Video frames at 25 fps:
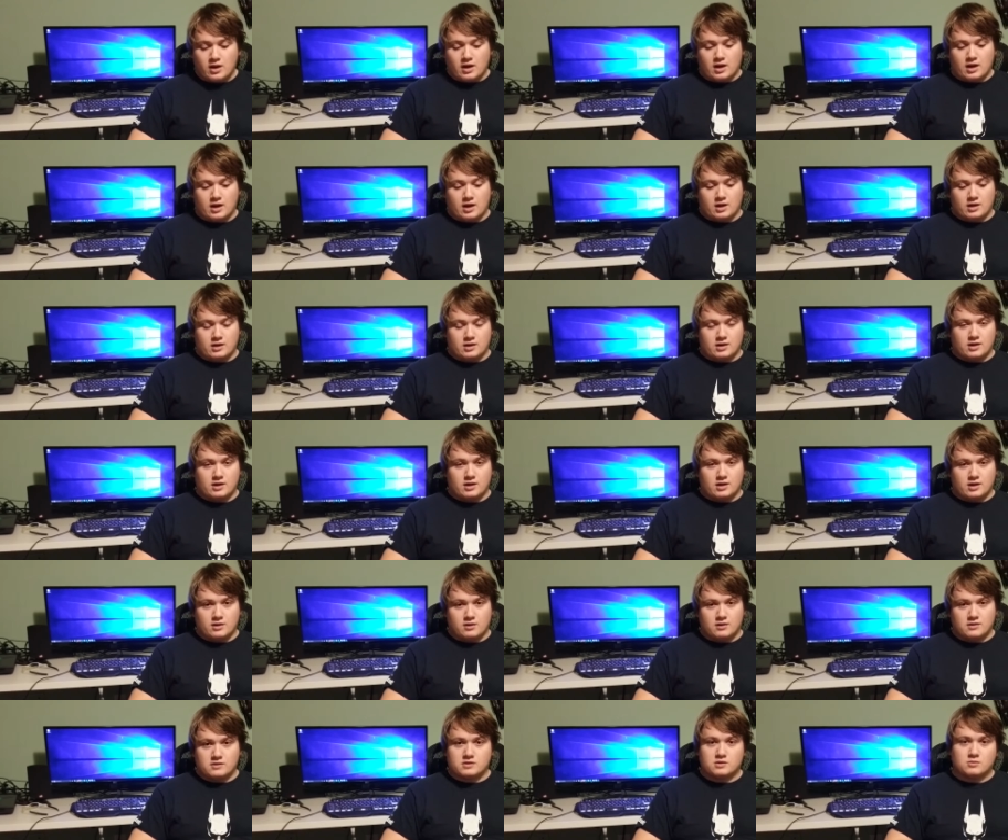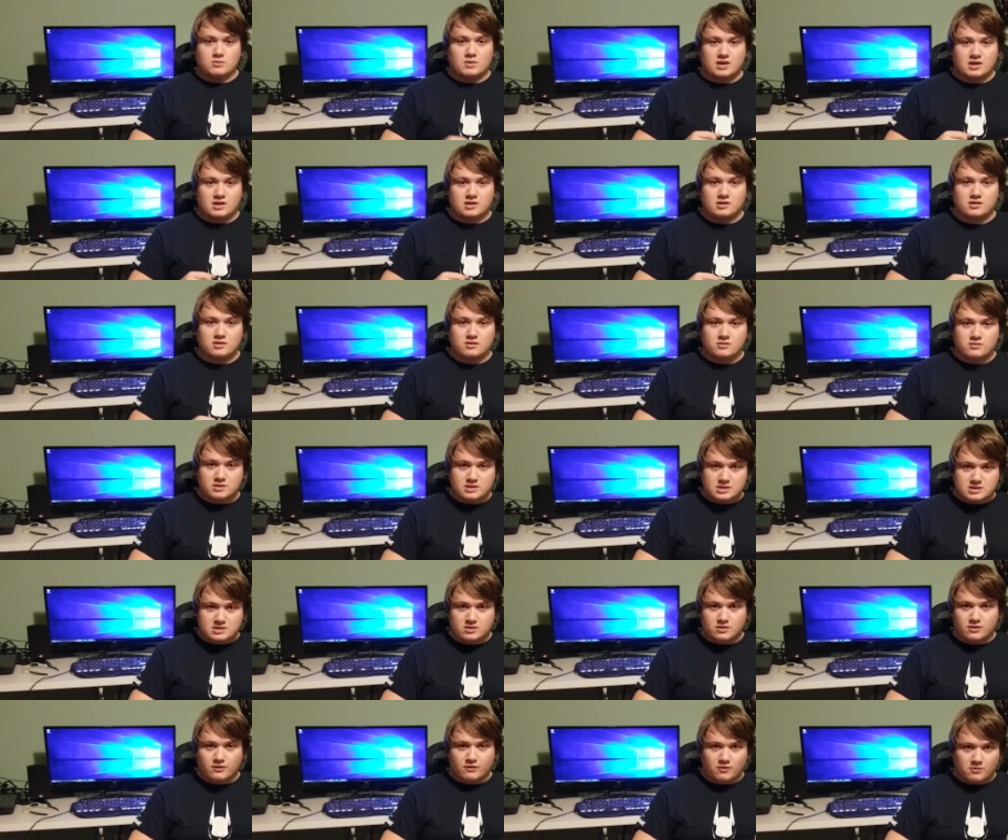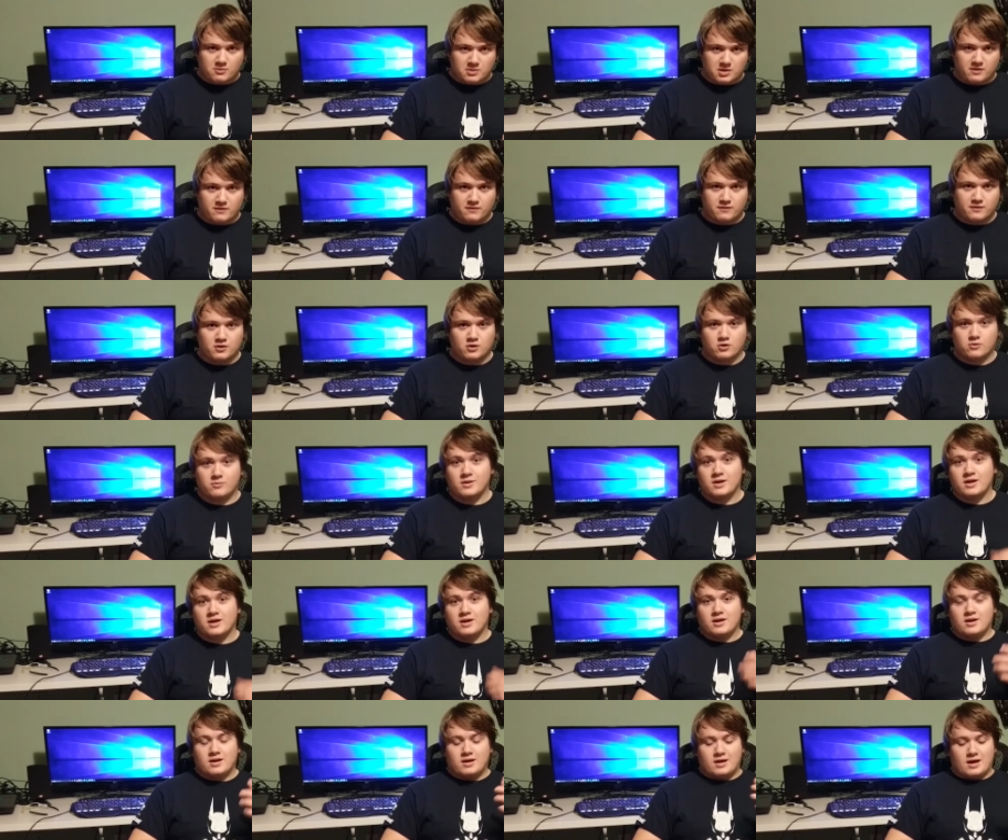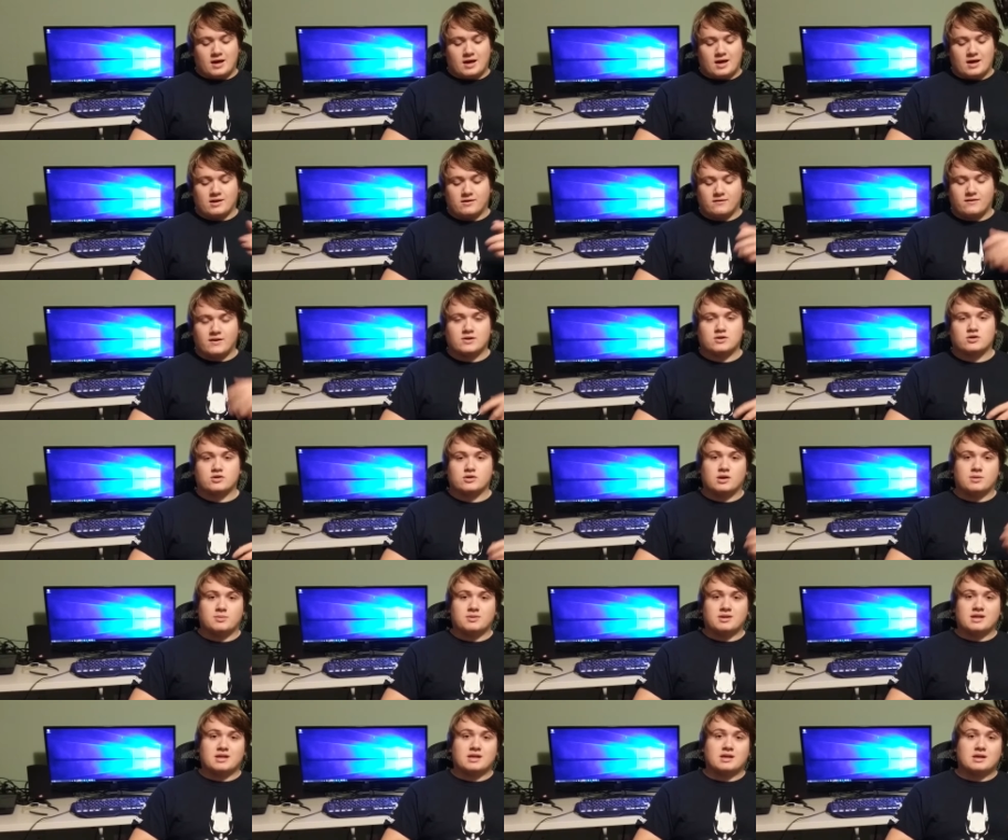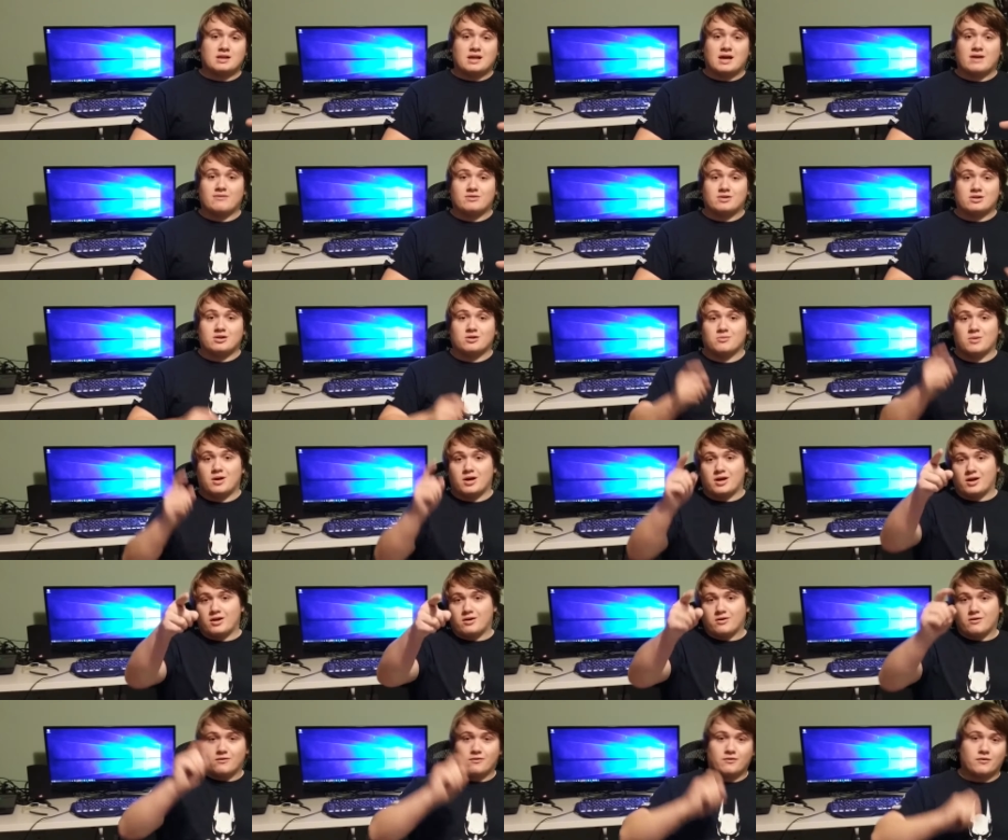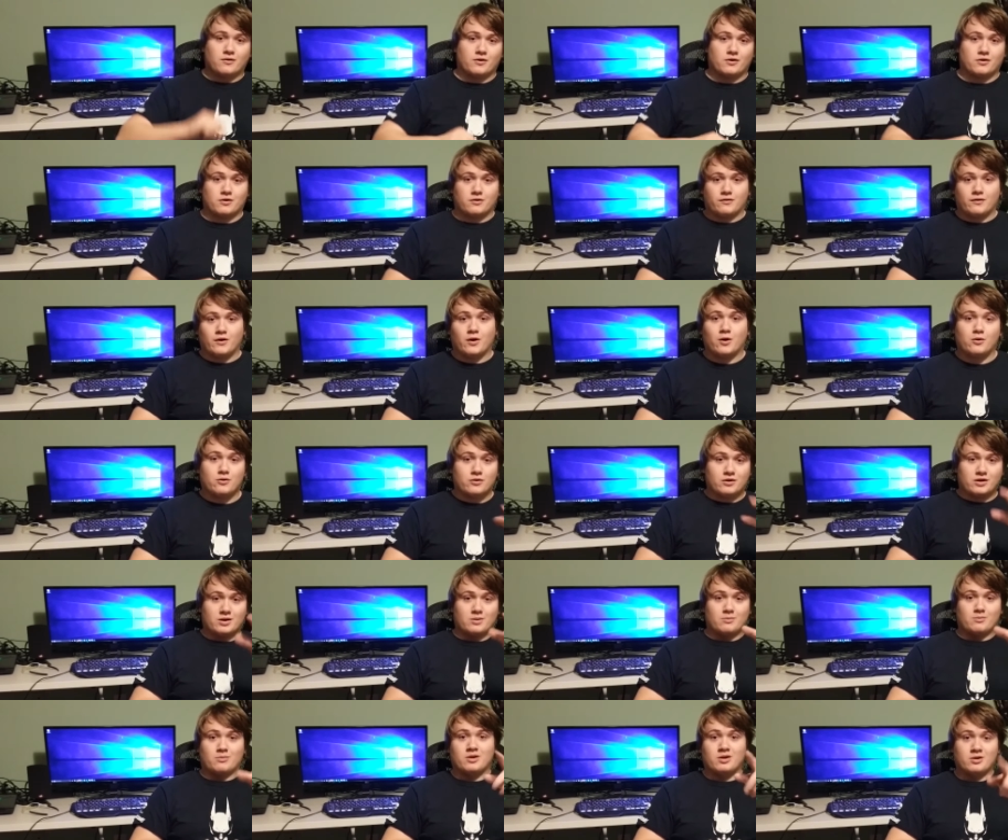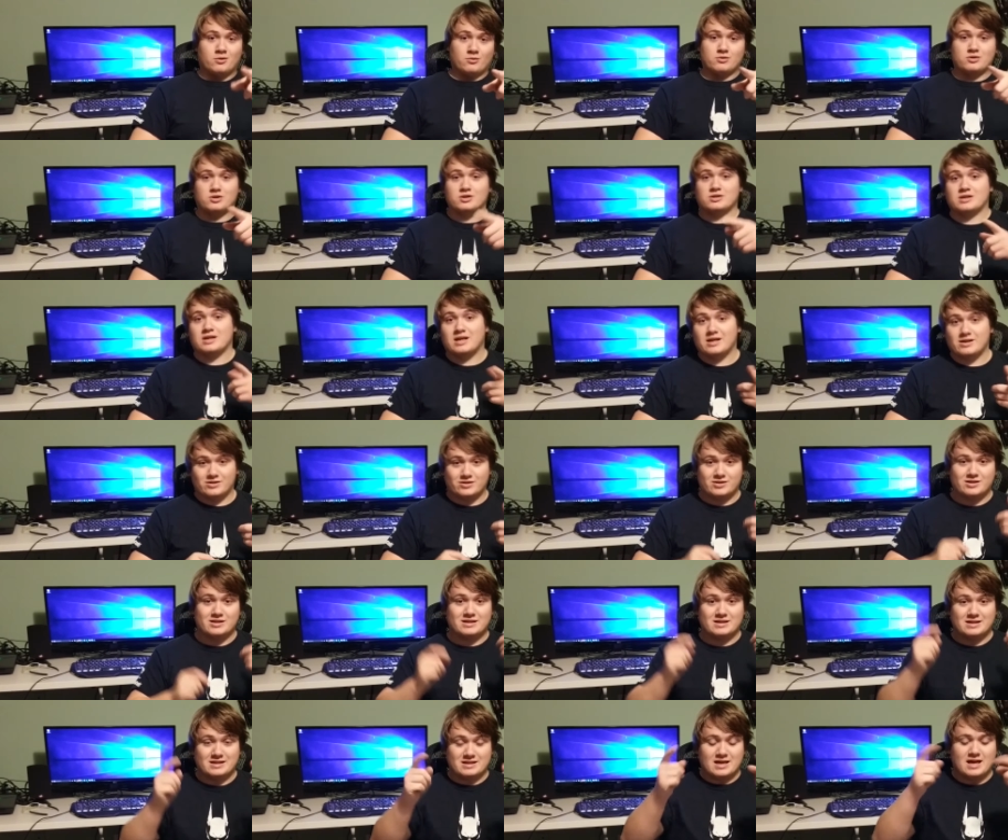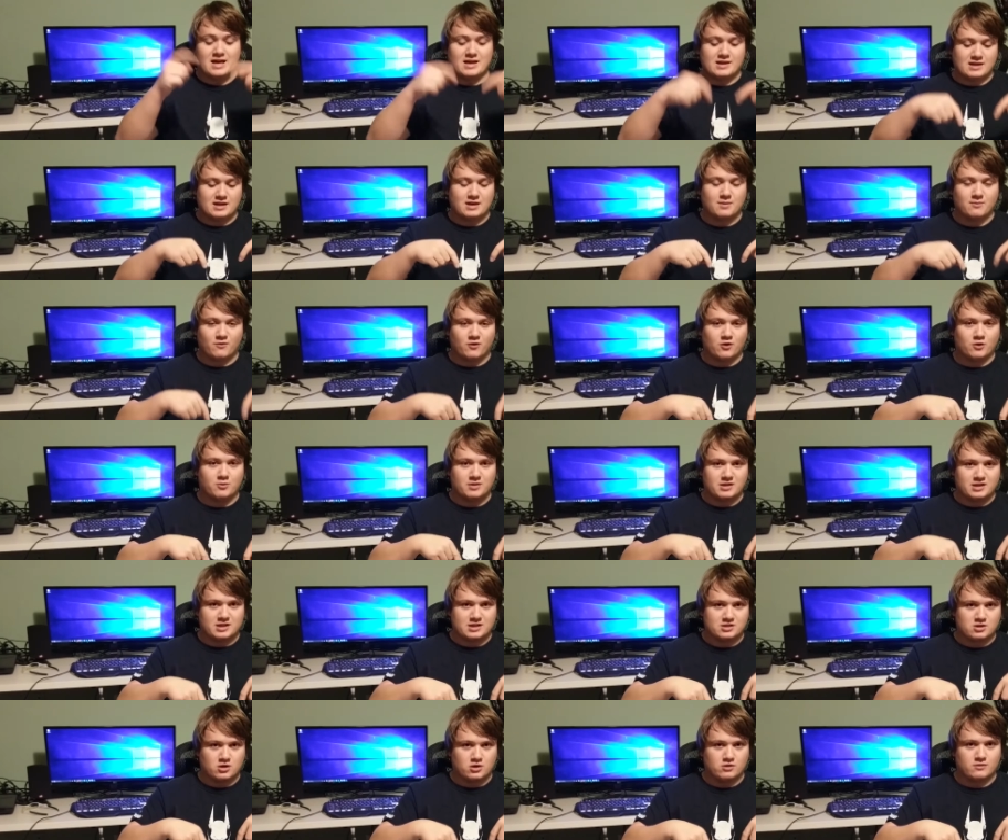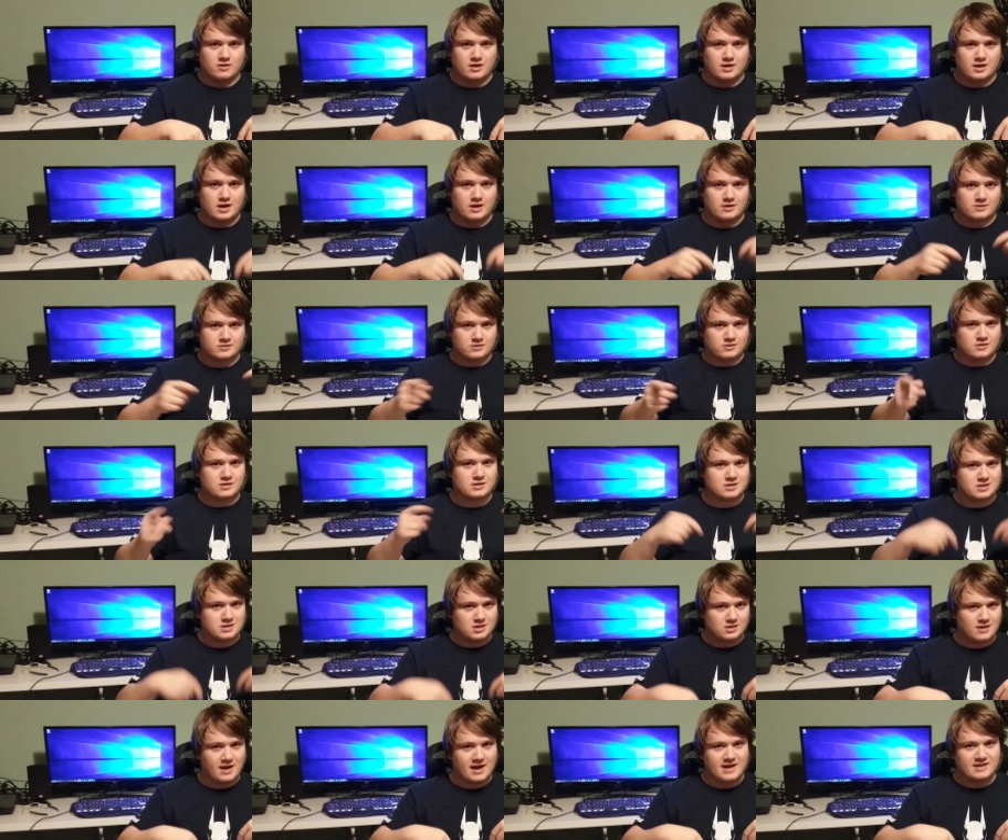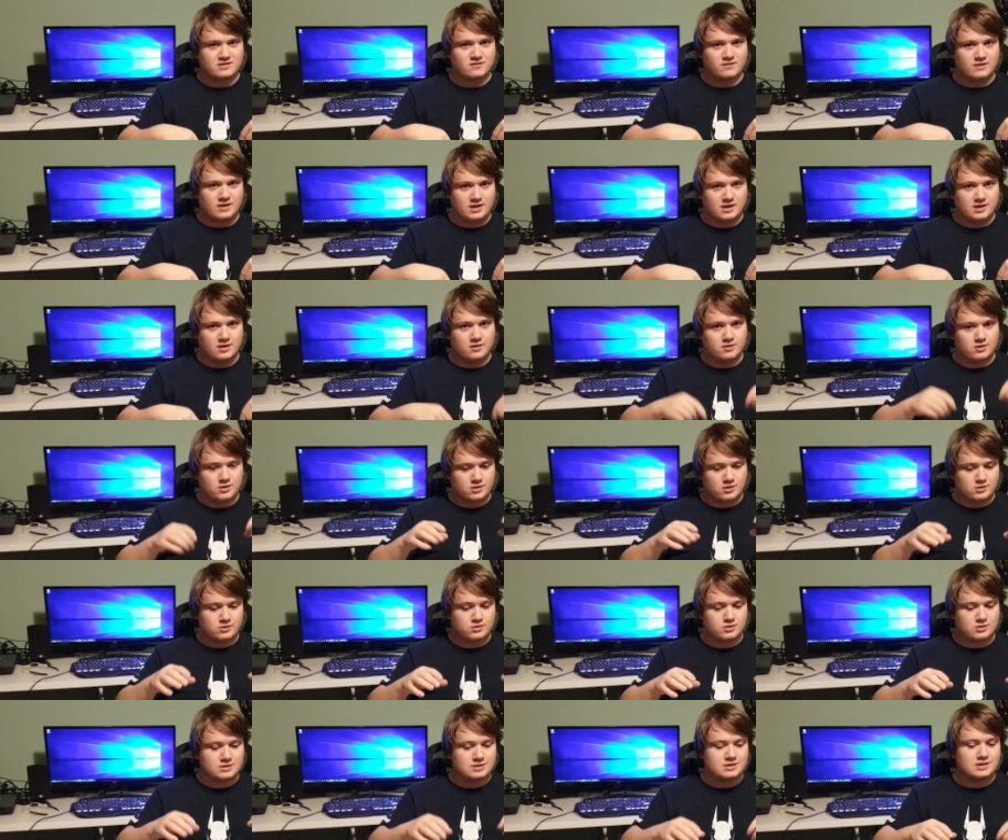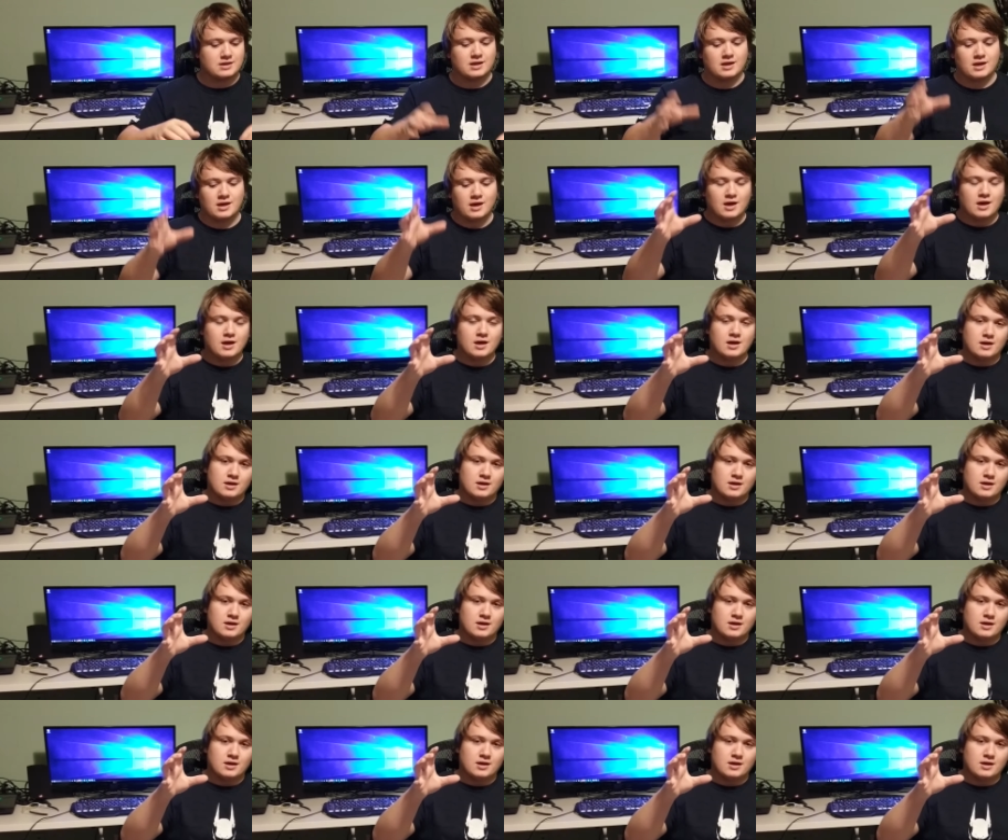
and uh, also make it a little easier for me to film. And eventually I'll be getting a lavalier mic for the phone that I'm, which is the HTC 10 that I'm filming this on right now. So this is the last video that you should see